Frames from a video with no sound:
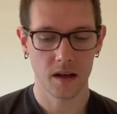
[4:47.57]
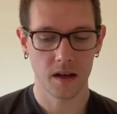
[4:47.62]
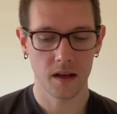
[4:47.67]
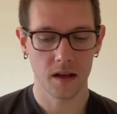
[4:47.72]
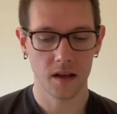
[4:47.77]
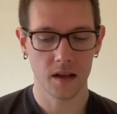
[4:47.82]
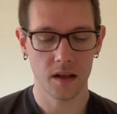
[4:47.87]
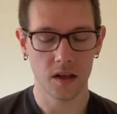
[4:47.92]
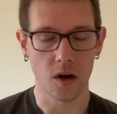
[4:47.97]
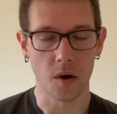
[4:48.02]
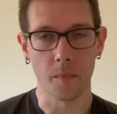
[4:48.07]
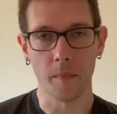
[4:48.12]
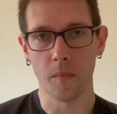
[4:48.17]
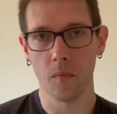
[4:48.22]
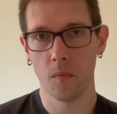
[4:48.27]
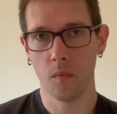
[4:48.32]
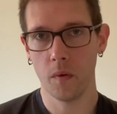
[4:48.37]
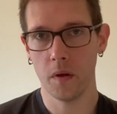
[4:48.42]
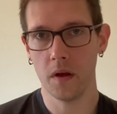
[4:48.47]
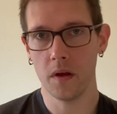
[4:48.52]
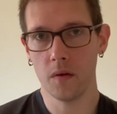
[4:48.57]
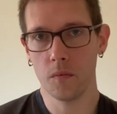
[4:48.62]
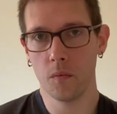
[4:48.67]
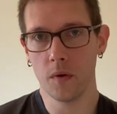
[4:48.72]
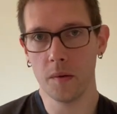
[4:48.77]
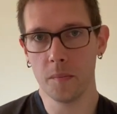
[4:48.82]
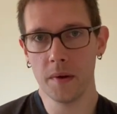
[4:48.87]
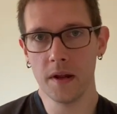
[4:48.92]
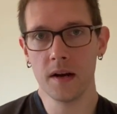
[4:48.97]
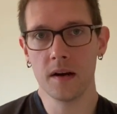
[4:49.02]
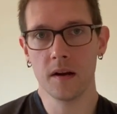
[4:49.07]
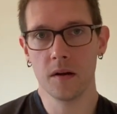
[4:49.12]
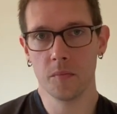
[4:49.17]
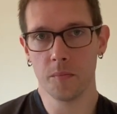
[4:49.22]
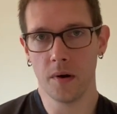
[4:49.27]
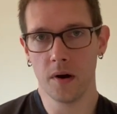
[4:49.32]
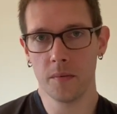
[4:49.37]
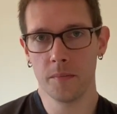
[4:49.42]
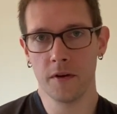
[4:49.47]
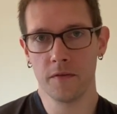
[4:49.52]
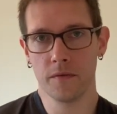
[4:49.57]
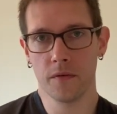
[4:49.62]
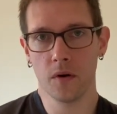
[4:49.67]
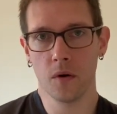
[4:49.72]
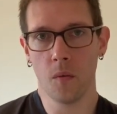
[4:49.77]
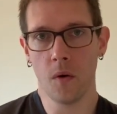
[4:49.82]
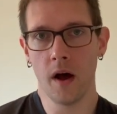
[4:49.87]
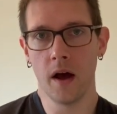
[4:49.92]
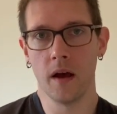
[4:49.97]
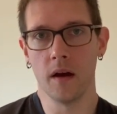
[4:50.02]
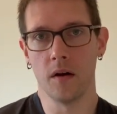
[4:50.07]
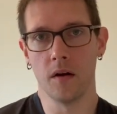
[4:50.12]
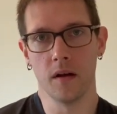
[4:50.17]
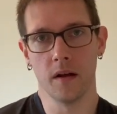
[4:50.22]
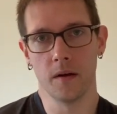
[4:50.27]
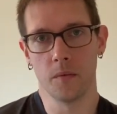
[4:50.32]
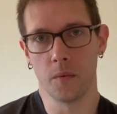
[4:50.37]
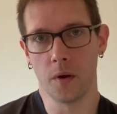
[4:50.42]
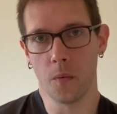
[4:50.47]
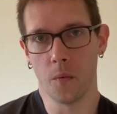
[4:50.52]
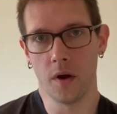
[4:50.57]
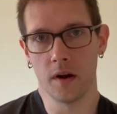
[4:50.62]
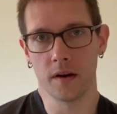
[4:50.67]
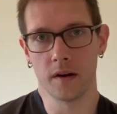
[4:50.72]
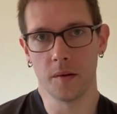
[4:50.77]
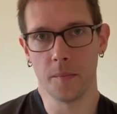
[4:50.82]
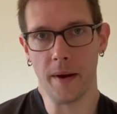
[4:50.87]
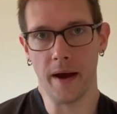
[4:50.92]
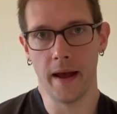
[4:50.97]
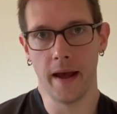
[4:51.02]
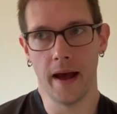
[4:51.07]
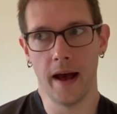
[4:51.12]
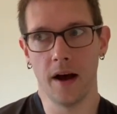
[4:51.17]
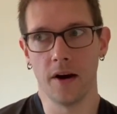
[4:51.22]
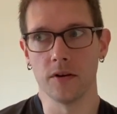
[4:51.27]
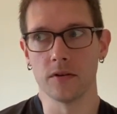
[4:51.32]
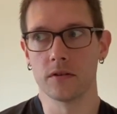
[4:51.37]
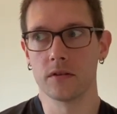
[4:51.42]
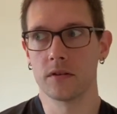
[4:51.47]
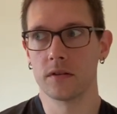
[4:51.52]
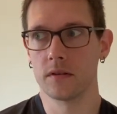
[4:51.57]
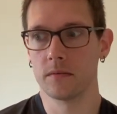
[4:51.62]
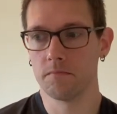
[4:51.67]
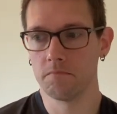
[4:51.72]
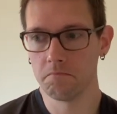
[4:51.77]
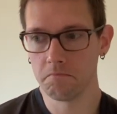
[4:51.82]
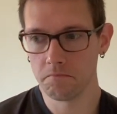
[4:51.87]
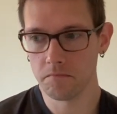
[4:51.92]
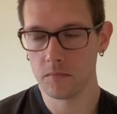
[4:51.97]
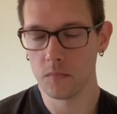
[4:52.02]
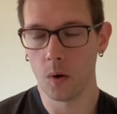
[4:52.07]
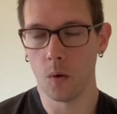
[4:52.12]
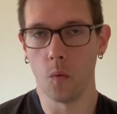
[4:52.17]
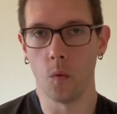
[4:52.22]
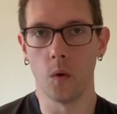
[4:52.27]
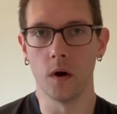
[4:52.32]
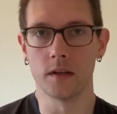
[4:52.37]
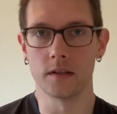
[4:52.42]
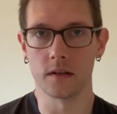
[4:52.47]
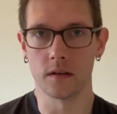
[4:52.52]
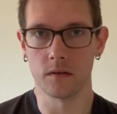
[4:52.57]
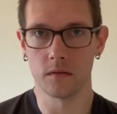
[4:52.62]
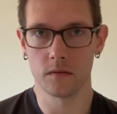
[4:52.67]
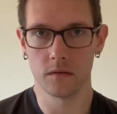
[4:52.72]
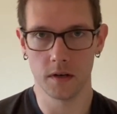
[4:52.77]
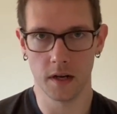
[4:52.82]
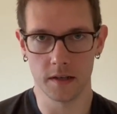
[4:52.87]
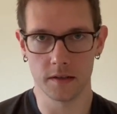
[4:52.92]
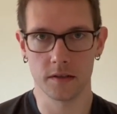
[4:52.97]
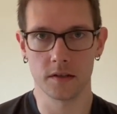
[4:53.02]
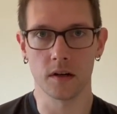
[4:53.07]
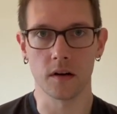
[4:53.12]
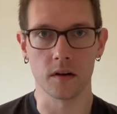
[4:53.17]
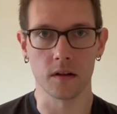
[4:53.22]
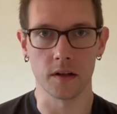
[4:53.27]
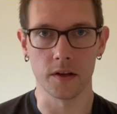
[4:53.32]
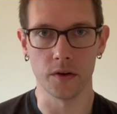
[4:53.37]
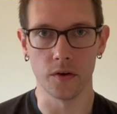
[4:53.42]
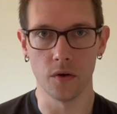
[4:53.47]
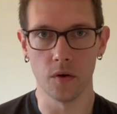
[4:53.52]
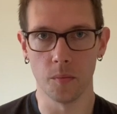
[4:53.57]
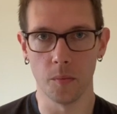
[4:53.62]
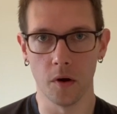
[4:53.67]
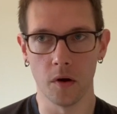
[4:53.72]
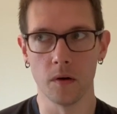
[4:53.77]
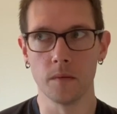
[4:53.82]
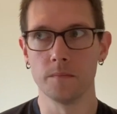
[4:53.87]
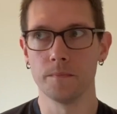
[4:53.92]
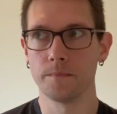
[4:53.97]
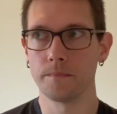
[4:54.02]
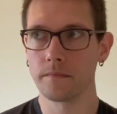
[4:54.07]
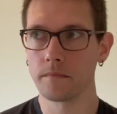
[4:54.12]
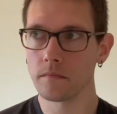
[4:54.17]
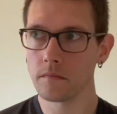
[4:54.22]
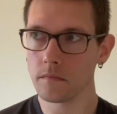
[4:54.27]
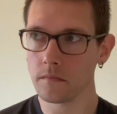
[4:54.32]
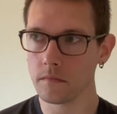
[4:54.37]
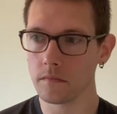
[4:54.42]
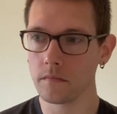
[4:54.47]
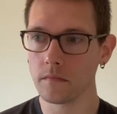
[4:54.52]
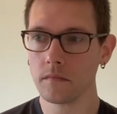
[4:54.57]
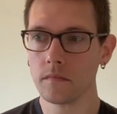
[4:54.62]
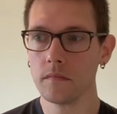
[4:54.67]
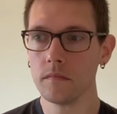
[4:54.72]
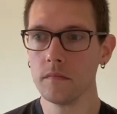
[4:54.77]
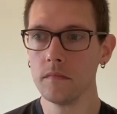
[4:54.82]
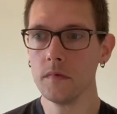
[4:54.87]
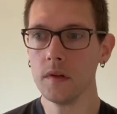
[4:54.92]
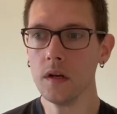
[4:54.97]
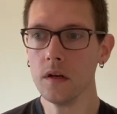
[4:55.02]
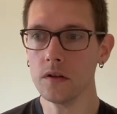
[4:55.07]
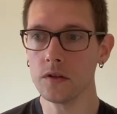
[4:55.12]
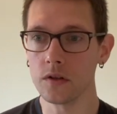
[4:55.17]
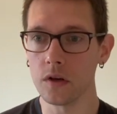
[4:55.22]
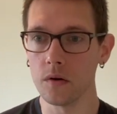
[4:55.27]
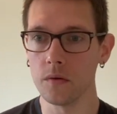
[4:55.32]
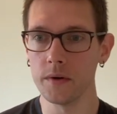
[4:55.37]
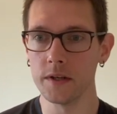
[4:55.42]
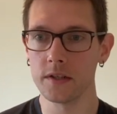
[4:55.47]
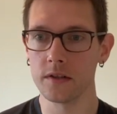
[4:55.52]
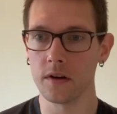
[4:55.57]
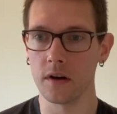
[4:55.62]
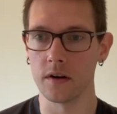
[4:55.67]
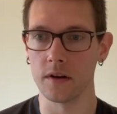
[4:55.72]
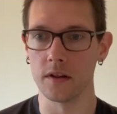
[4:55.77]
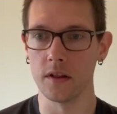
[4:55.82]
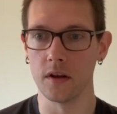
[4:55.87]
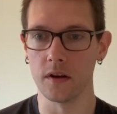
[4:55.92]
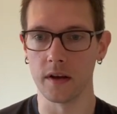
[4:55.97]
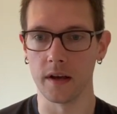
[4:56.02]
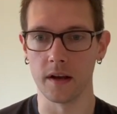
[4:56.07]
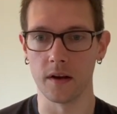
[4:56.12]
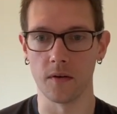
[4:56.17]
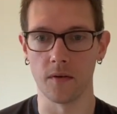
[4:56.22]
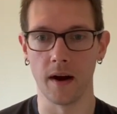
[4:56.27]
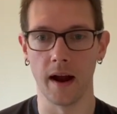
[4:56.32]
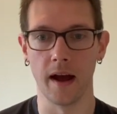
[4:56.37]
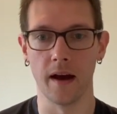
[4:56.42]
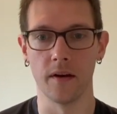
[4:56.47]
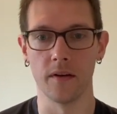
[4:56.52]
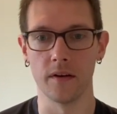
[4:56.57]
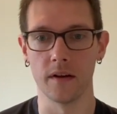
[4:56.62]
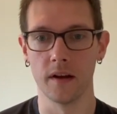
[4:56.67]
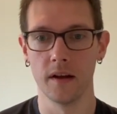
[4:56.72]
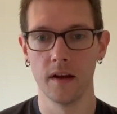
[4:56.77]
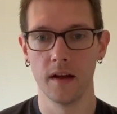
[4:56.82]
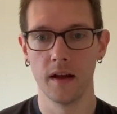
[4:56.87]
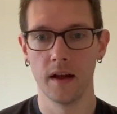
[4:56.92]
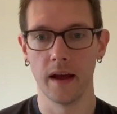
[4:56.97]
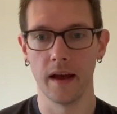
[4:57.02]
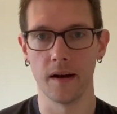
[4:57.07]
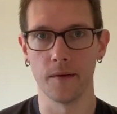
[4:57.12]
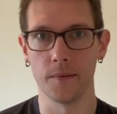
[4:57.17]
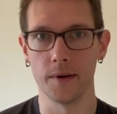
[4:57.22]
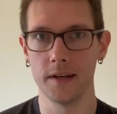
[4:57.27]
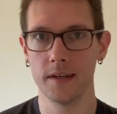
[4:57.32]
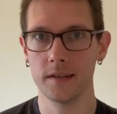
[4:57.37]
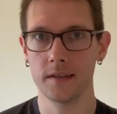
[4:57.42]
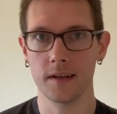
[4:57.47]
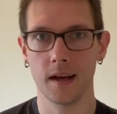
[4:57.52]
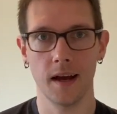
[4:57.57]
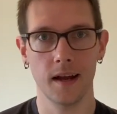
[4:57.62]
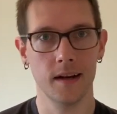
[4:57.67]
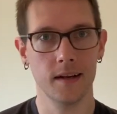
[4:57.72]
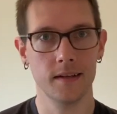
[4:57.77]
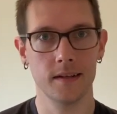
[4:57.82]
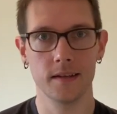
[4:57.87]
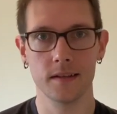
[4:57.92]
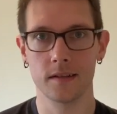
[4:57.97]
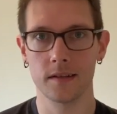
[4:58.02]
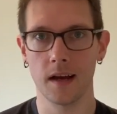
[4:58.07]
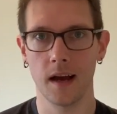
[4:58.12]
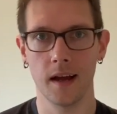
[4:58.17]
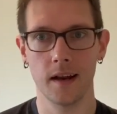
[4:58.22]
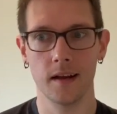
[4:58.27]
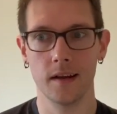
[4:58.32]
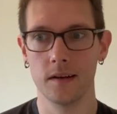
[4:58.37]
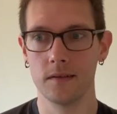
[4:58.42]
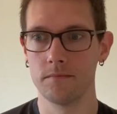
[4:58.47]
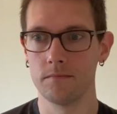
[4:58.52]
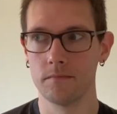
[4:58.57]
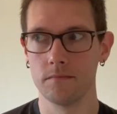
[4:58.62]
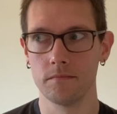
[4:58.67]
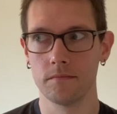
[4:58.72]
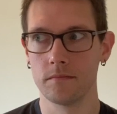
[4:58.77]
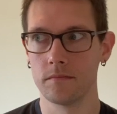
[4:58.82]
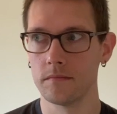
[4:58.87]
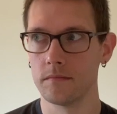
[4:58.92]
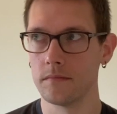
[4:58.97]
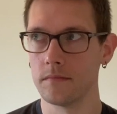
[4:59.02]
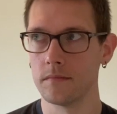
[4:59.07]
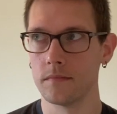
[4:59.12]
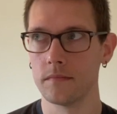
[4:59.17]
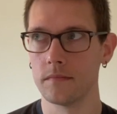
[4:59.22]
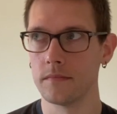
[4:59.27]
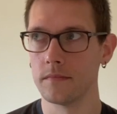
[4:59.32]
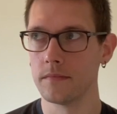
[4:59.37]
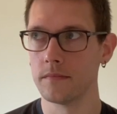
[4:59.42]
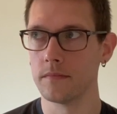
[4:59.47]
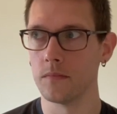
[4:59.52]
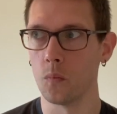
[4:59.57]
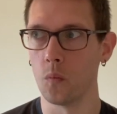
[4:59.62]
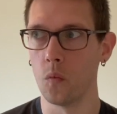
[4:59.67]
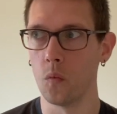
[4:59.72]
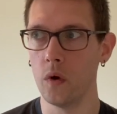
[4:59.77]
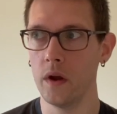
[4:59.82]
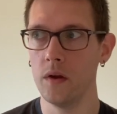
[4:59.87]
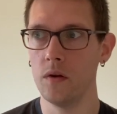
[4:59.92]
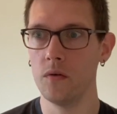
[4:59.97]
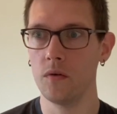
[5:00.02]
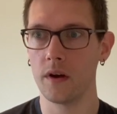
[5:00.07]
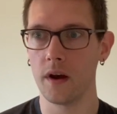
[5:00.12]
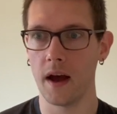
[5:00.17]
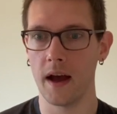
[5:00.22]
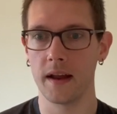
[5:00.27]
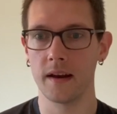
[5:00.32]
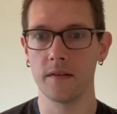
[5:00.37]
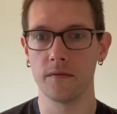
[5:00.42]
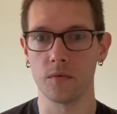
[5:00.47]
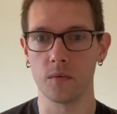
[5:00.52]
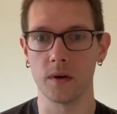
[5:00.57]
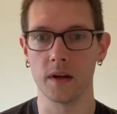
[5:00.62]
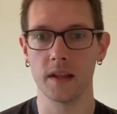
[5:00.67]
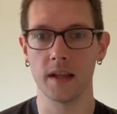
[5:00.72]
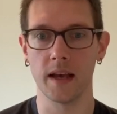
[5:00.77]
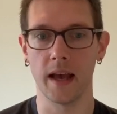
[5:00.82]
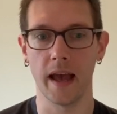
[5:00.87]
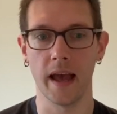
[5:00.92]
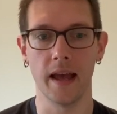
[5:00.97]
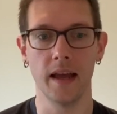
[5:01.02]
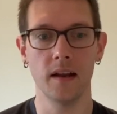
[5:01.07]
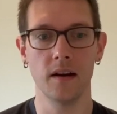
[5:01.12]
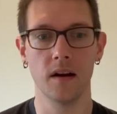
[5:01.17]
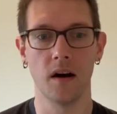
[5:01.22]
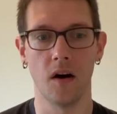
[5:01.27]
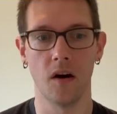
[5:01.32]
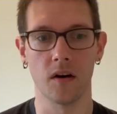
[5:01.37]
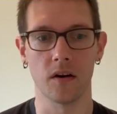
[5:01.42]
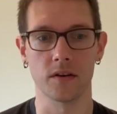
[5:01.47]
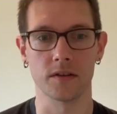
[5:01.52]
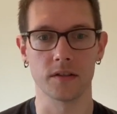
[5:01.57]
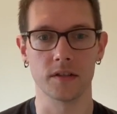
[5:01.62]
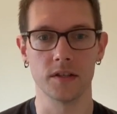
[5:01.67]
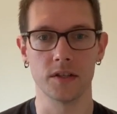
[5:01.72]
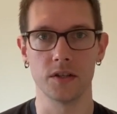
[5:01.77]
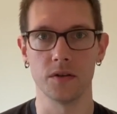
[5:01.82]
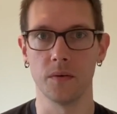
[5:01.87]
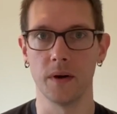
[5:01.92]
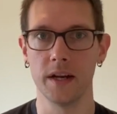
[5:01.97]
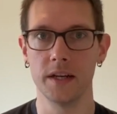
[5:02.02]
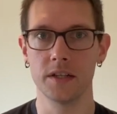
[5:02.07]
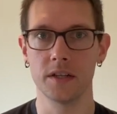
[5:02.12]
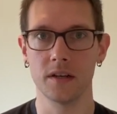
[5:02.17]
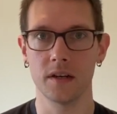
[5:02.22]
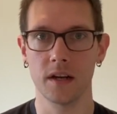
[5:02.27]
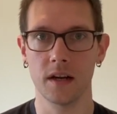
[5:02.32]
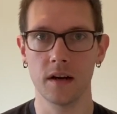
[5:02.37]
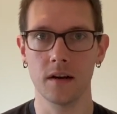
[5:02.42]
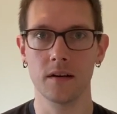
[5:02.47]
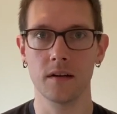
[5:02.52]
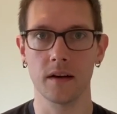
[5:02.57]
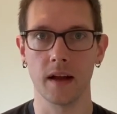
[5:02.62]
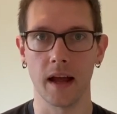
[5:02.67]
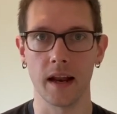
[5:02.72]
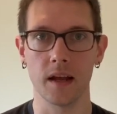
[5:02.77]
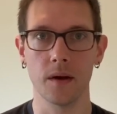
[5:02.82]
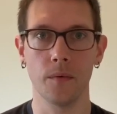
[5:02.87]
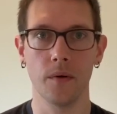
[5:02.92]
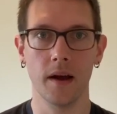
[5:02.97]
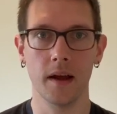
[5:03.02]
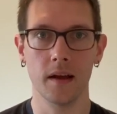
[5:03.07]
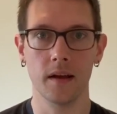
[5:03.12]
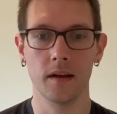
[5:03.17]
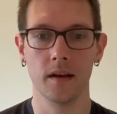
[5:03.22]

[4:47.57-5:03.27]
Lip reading: we'd been in an apartment for a while and we wanted to buy a house. Wasn't necessarily doable. So we started looking around and we just kind of decided we kind of really hate our situation here anyway.